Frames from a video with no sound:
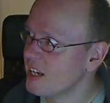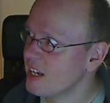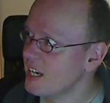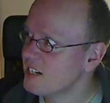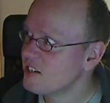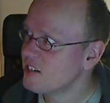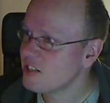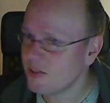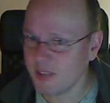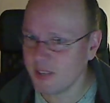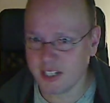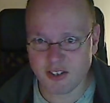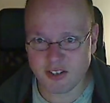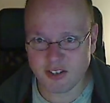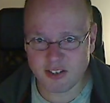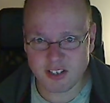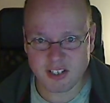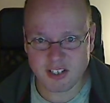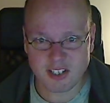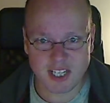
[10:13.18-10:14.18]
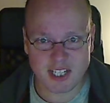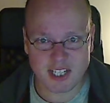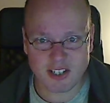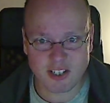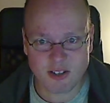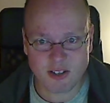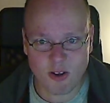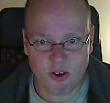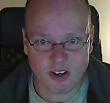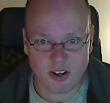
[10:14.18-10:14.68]
history is
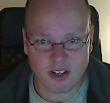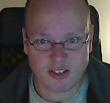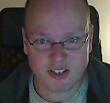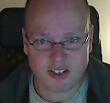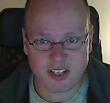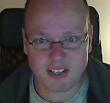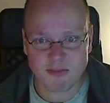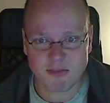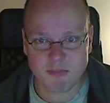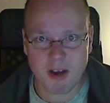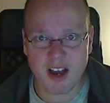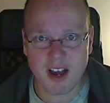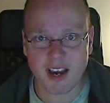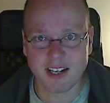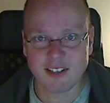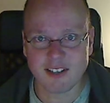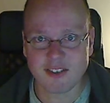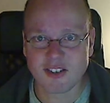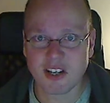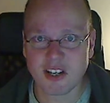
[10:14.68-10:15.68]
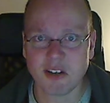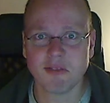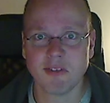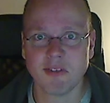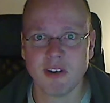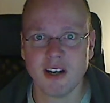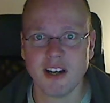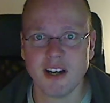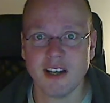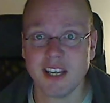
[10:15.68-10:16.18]
as long as mine.
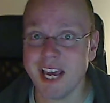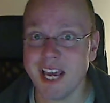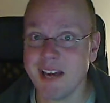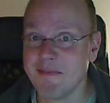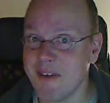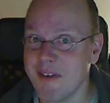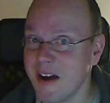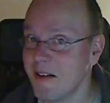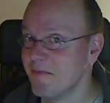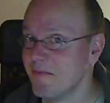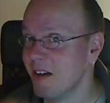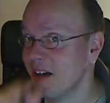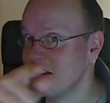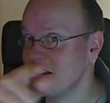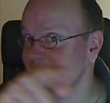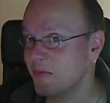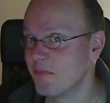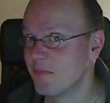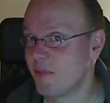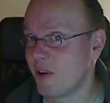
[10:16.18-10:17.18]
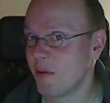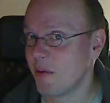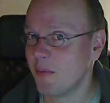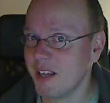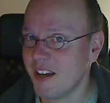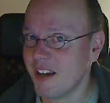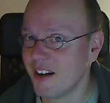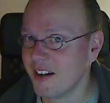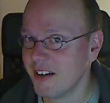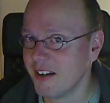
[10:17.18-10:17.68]
So yeah, Mom, you're
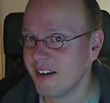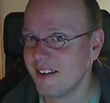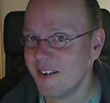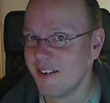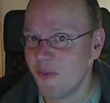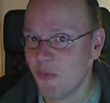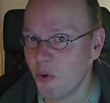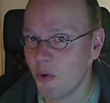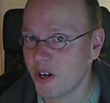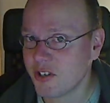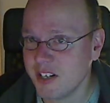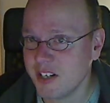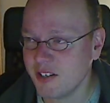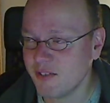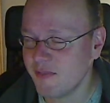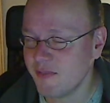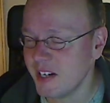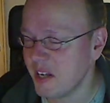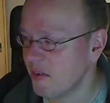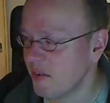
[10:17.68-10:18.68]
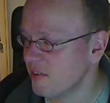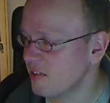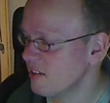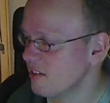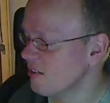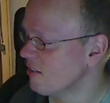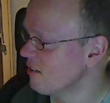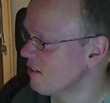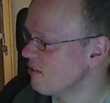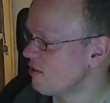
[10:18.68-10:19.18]
probably gonna watch this
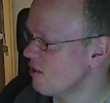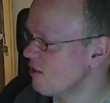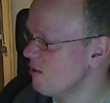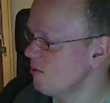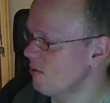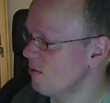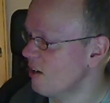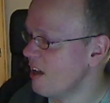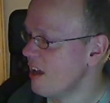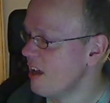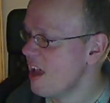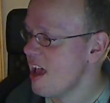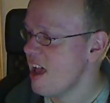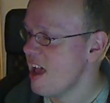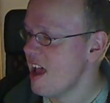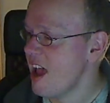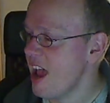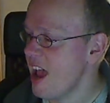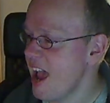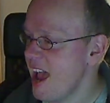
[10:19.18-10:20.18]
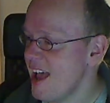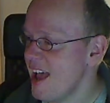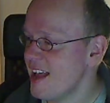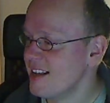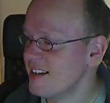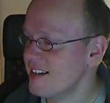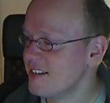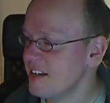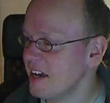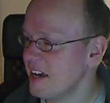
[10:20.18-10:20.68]
video or two.
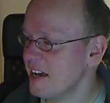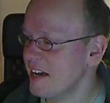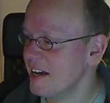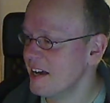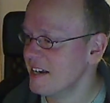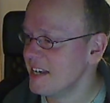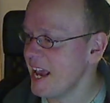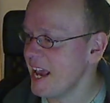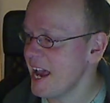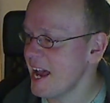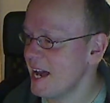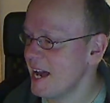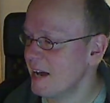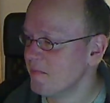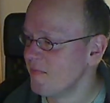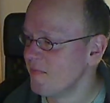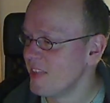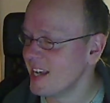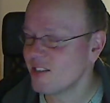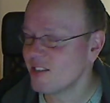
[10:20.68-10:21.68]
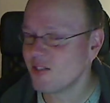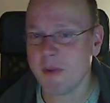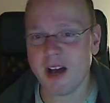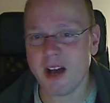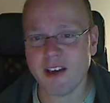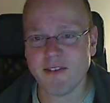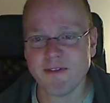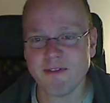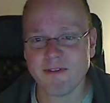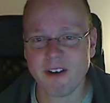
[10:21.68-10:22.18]
And yeah, that's
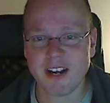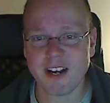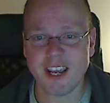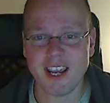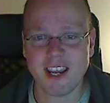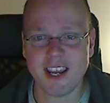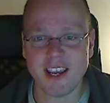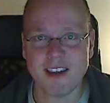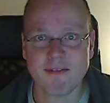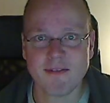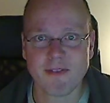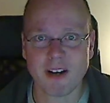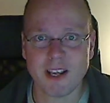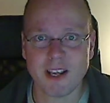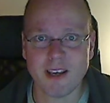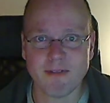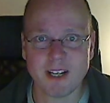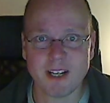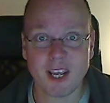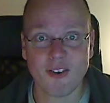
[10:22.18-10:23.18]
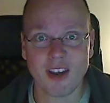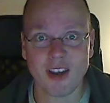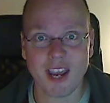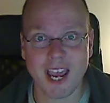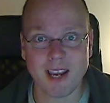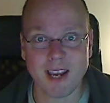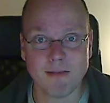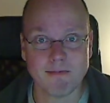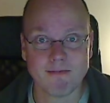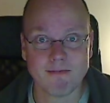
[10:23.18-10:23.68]
my funny video
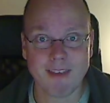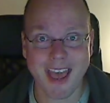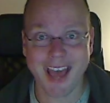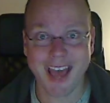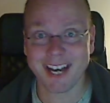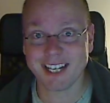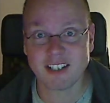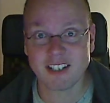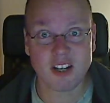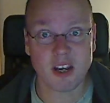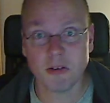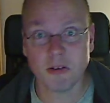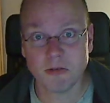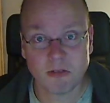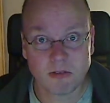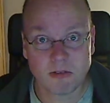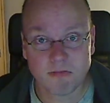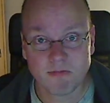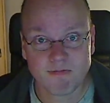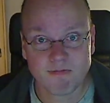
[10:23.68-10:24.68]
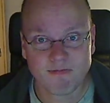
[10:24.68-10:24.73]
game anecdote.